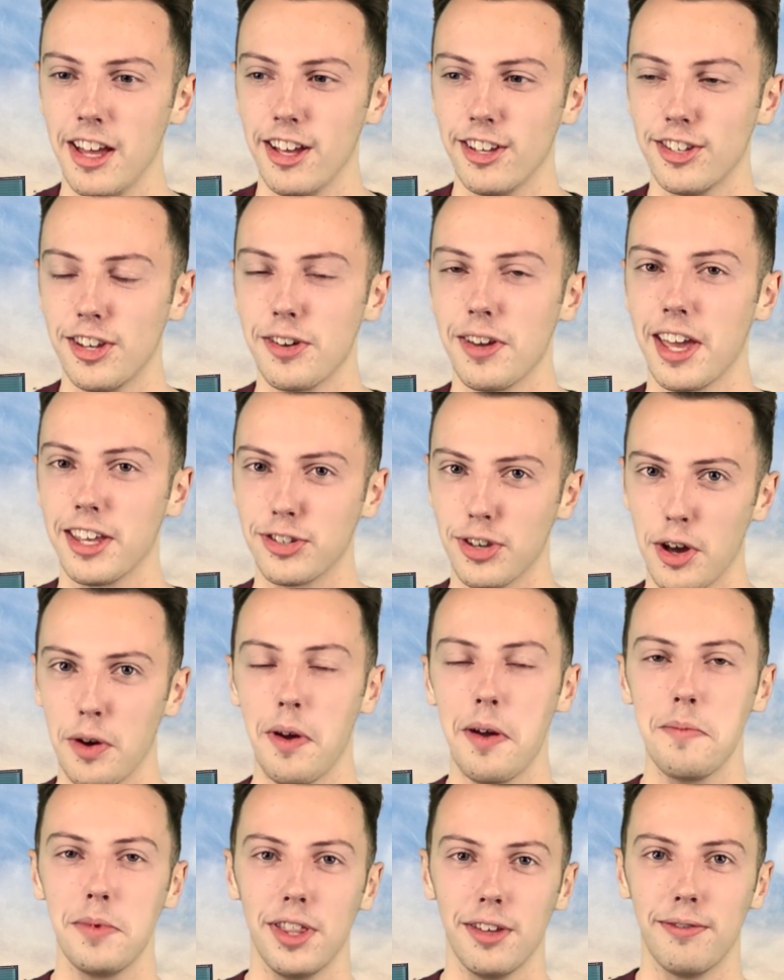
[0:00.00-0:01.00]
So I
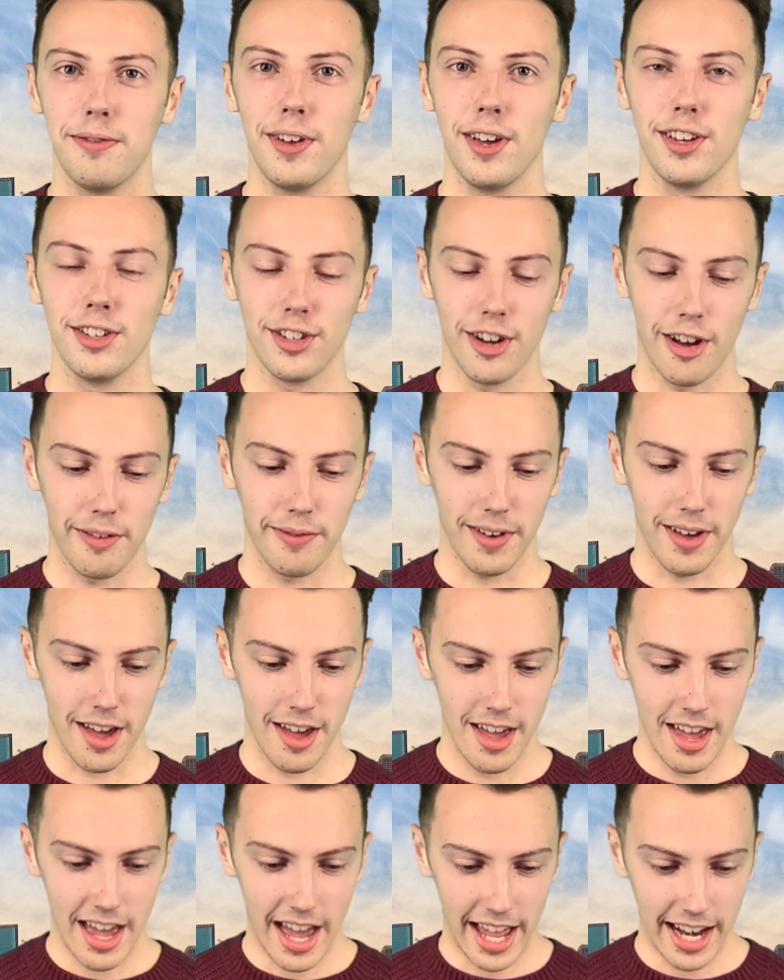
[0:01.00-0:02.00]
went with the first offer
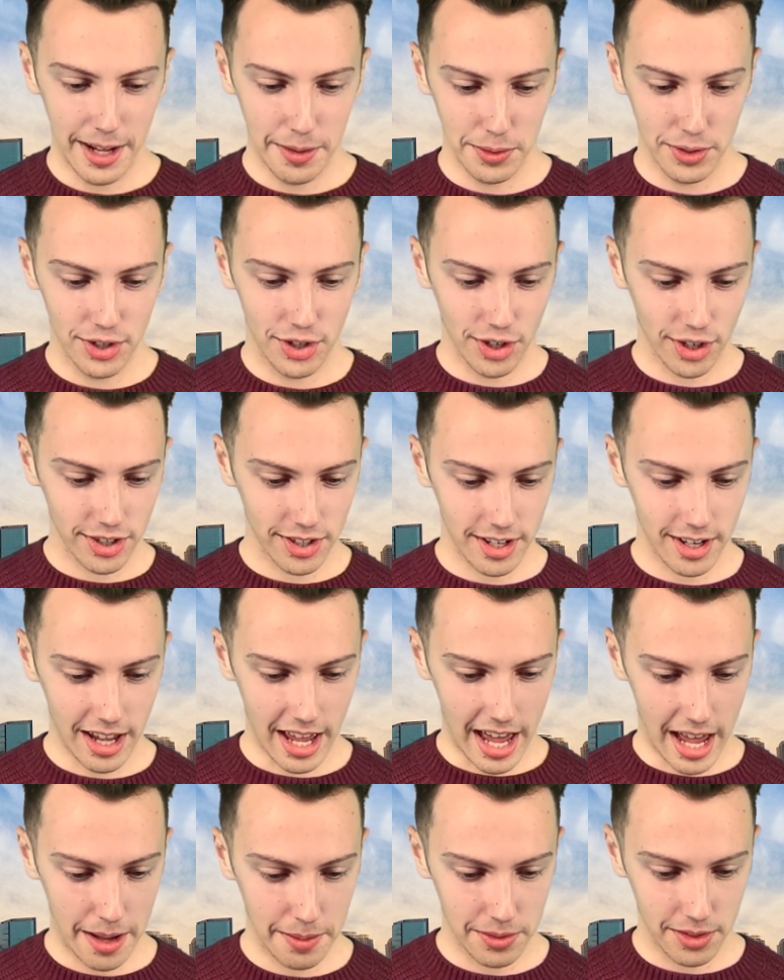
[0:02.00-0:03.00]
and it was just
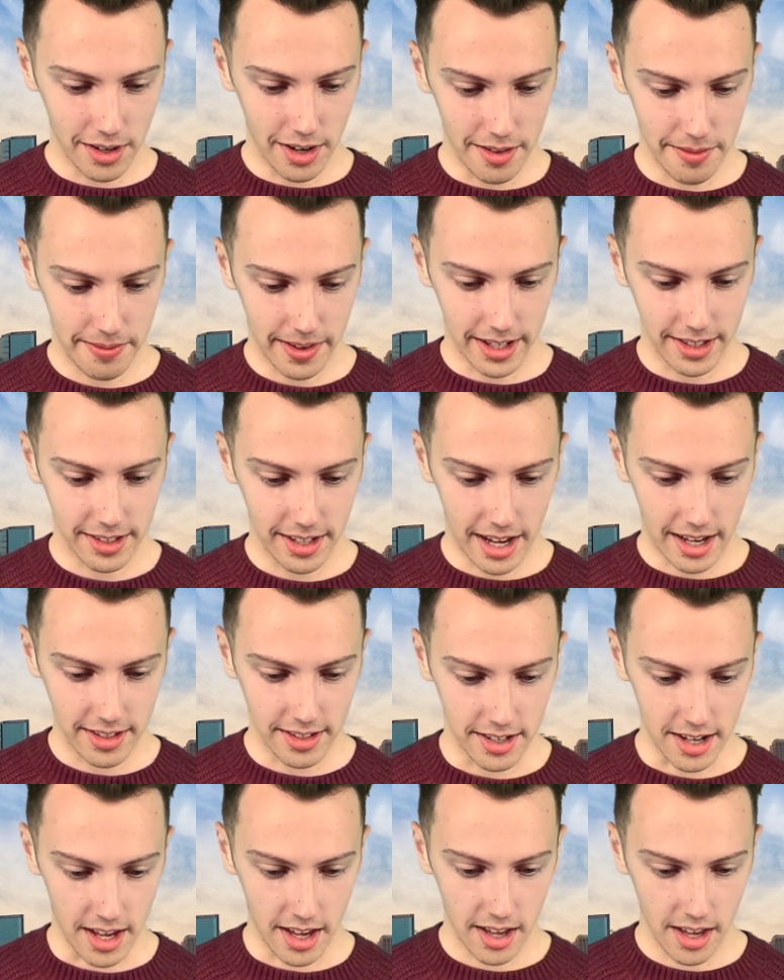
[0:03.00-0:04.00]
absolutely
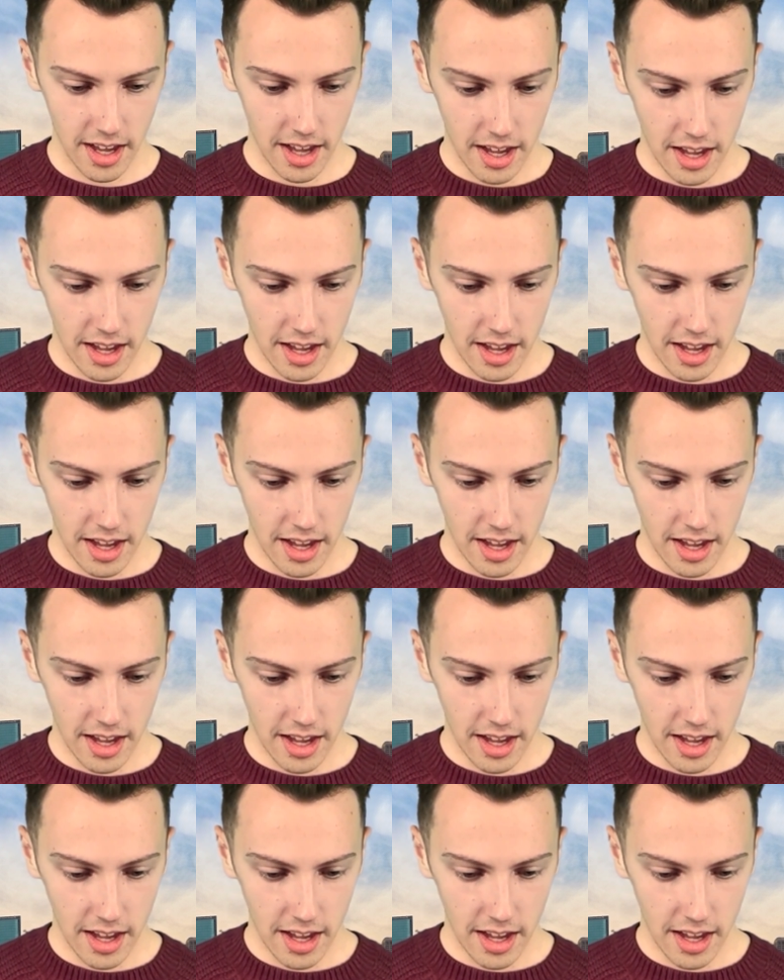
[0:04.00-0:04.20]
fantastic.